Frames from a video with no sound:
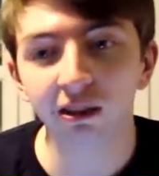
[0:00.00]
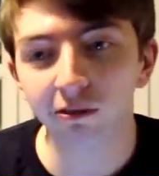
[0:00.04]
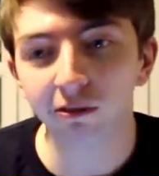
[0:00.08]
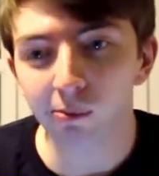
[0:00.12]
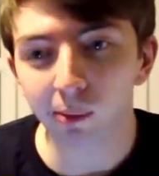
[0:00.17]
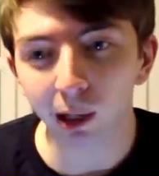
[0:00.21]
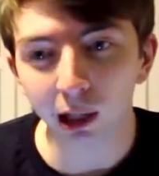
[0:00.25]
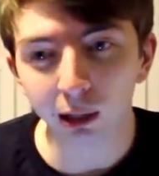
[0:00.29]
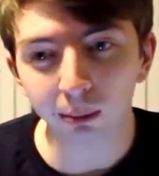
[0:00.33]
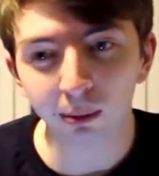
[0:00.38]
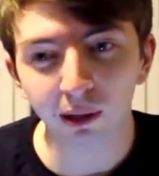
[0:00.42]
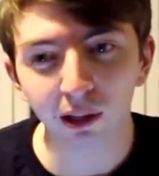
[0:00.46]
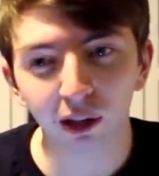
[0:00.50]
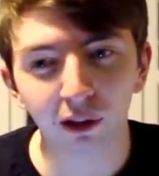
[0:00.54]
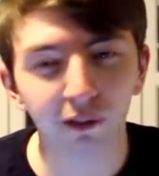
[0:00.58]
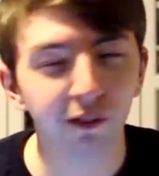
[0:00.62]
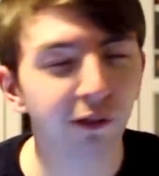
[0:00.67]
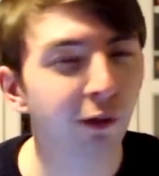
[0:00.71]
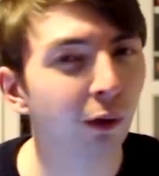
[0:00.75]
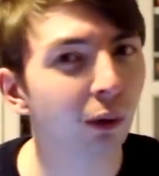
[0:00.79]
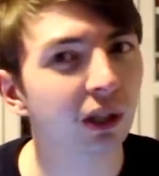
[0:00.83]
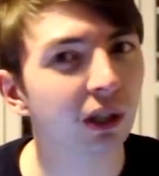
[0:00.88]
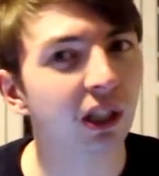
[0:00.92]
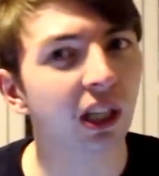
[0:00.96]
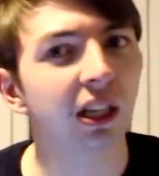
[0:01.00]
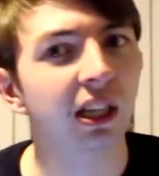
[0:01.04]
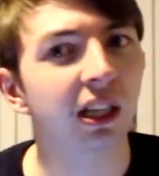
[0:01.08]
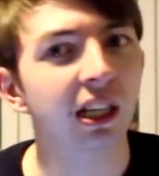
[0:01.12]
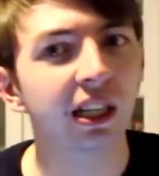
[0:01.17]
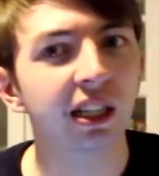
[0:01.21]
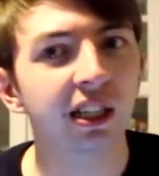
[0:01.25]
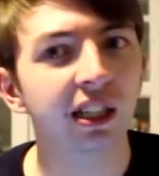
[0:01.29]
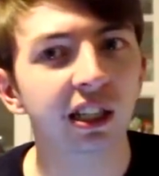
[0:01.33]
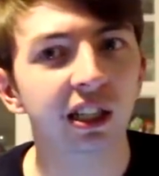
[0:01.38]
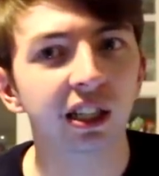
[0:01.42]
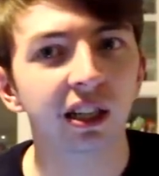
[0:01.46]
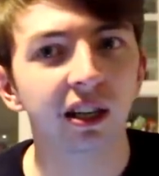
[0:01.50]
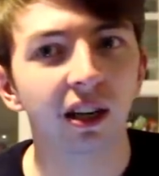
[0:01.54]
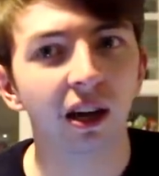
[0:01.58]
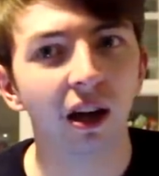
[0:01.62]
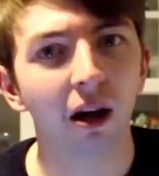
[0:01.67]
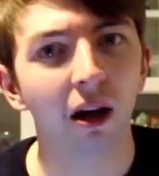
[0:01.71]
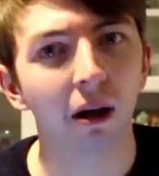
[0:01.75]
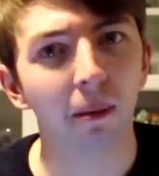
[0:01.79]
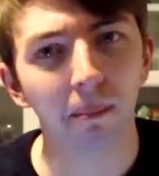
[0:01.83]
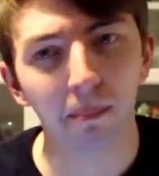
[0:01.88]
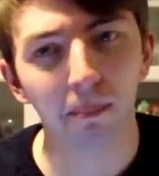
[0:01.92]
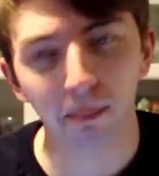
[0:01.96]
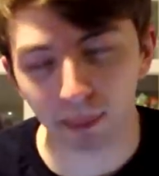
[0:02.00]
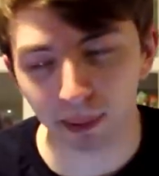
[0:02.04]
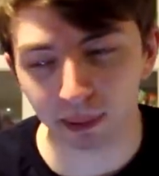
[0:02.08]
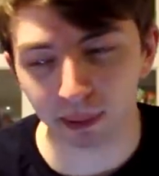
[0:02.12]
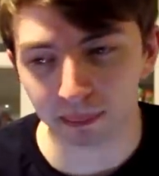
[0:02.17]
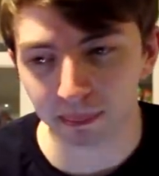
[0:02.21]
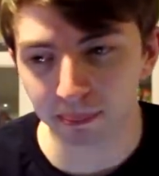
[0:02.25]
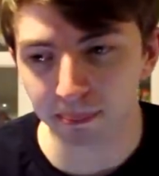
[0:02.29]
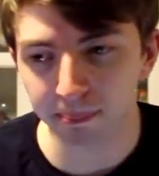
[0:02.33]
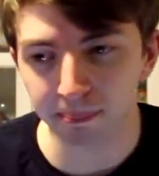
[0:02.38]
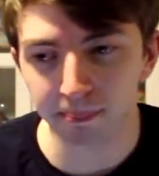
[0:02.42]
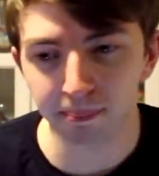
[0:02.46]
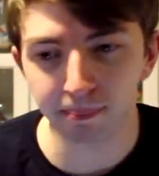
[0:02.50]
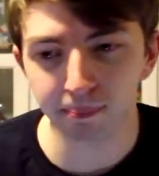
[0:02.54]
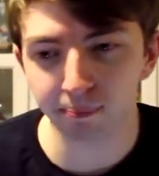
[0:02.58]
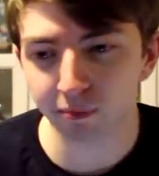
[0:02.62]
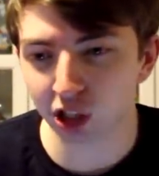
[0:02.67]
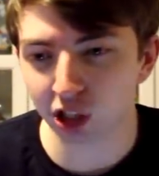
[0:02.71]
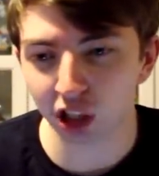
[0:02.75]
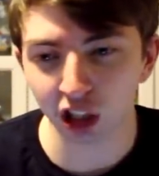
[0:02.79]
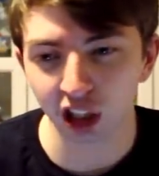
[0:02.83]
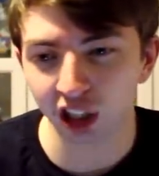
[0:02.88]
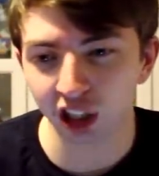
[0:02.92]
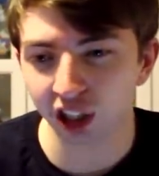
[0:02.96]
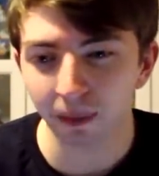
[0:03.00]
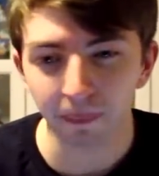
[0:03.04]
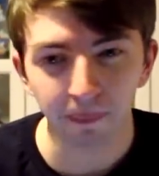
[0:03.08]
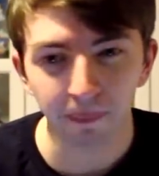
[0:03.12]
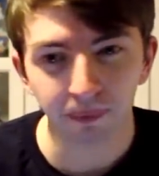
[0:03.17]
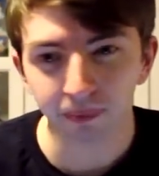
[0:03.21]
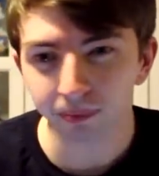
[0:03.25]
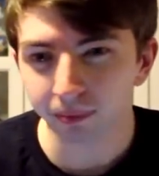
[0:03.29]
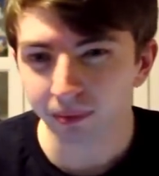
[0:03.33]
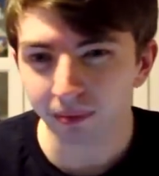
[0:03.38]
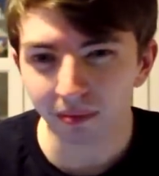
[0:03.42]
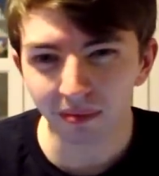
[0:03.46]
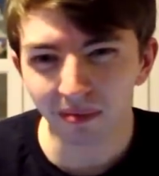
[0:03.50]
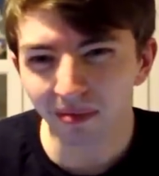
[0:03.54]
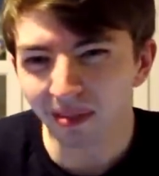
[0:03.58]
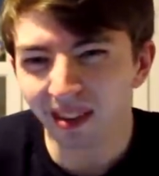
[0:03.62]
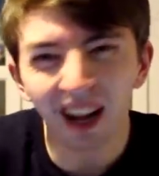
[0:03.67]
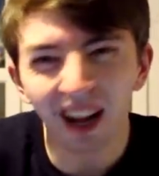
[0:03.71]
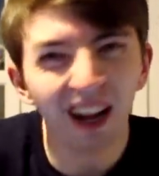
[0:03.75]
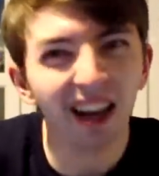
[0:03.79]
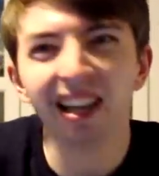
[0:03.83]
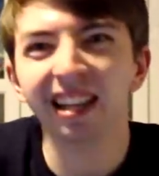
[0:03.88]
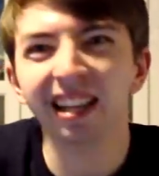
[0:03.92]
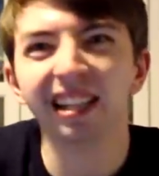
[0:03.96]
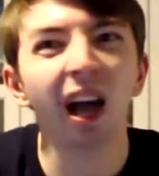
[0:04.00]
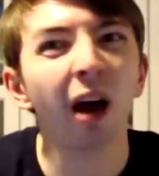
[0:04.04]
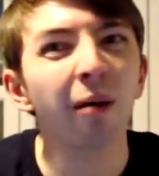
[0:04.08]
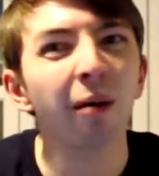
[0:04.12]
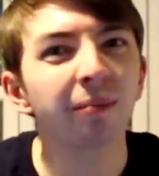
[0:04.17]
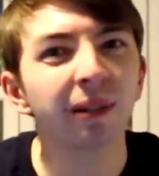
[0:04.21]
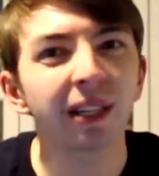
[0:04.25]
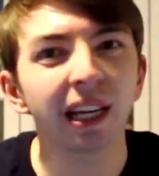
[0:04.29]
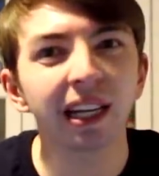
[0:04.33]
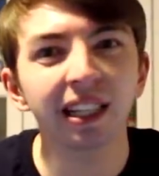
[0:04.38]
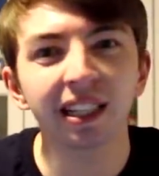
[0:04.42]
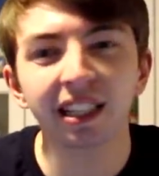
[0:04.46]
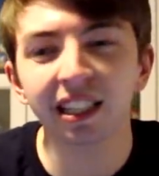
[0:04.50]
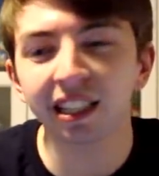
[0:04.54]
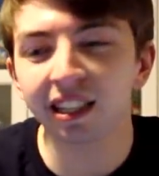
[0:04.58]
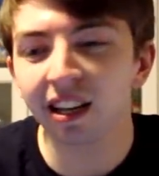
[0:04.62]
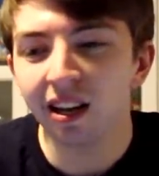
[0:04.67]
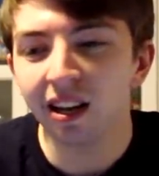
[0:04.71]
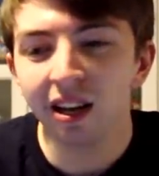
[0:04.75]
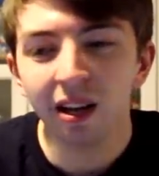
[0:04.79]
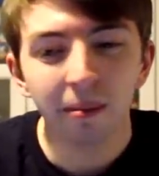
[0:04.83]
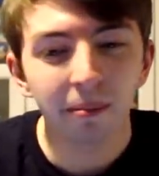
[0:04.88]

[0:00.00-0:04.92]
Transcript: It reminds me a lot of Force Unleashed, um, but just, I guess, updated.